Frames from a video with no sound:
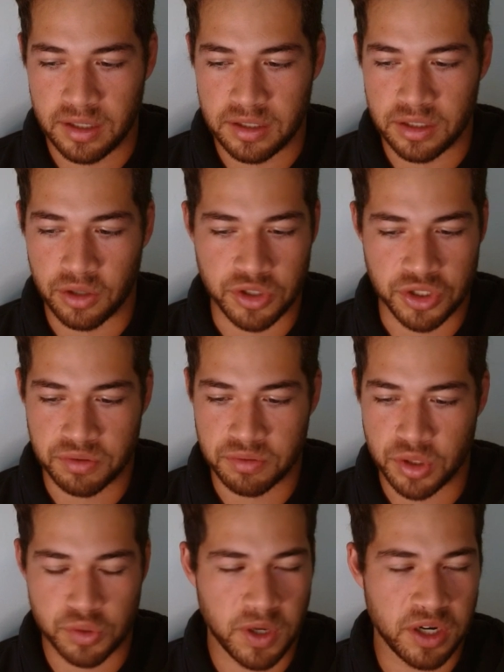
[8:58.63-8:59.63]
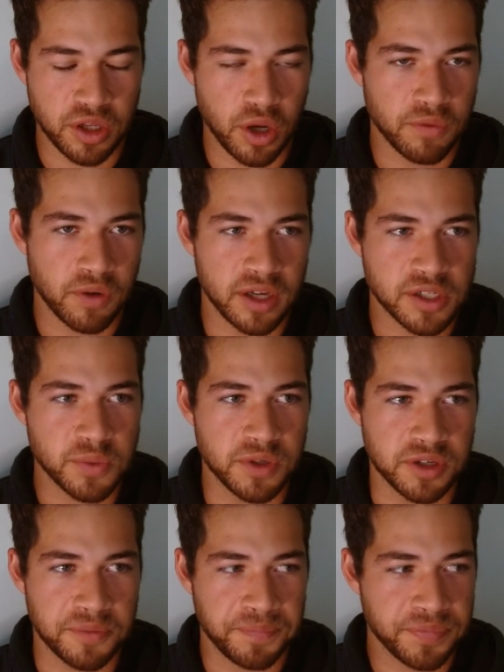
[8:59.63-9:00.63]
you know, just ready to go for next
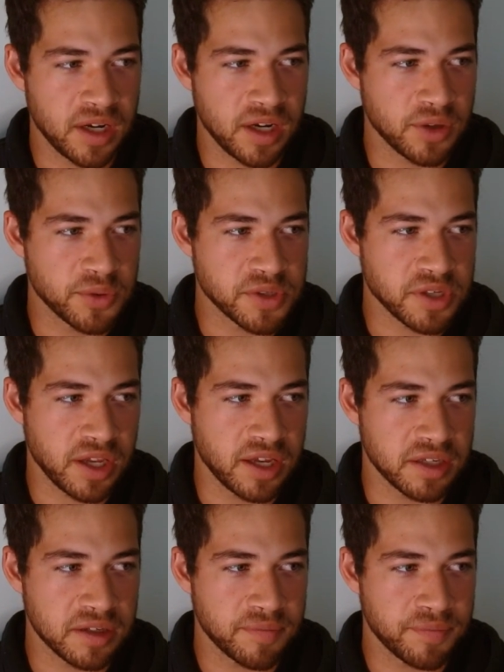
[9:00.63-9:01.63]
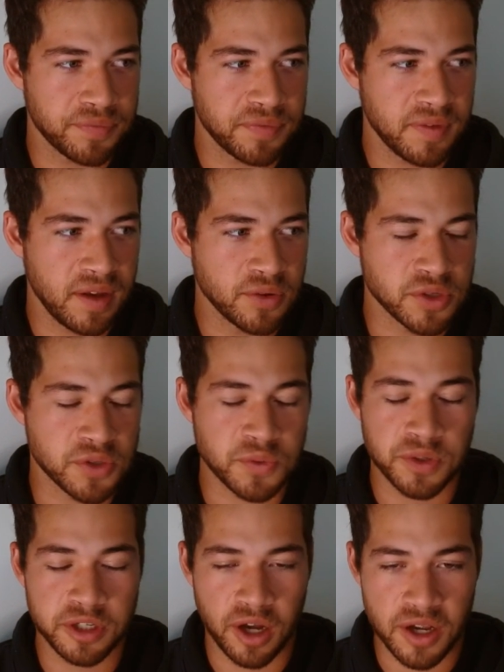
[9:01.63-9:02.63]
week. And he was like, and it was this
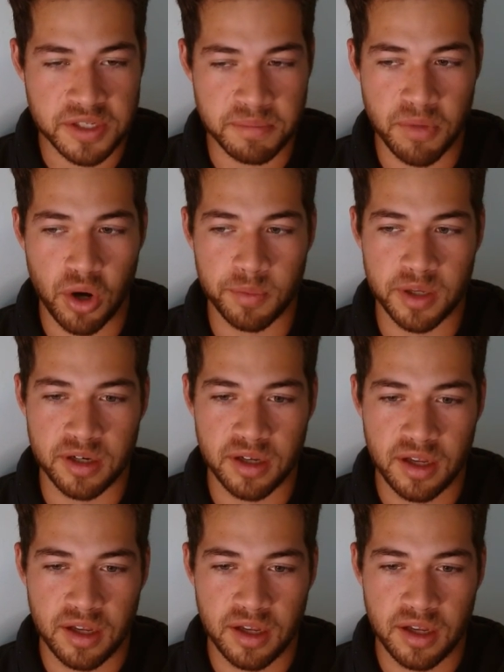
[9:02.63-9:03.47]
really awesome moment